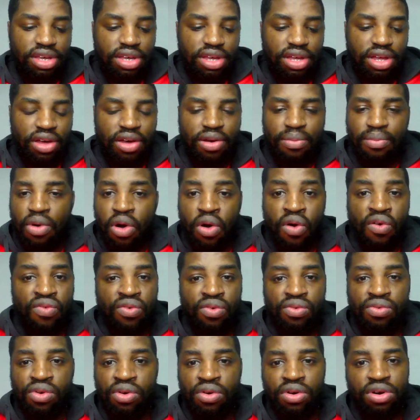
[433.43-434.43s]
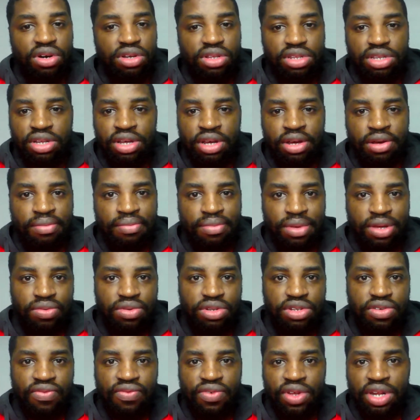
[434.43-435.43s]
Overall, it was
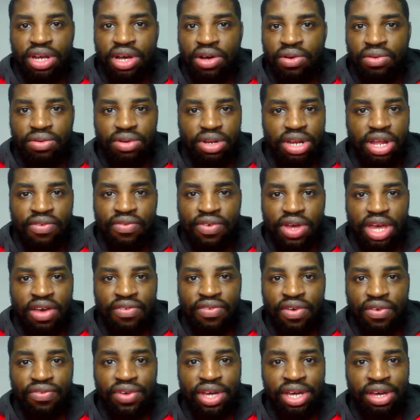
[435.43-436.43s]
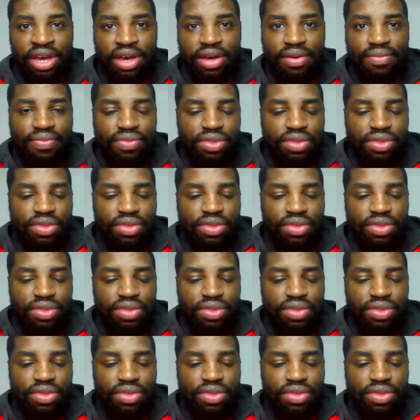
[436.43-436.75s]
something I would never ever forget.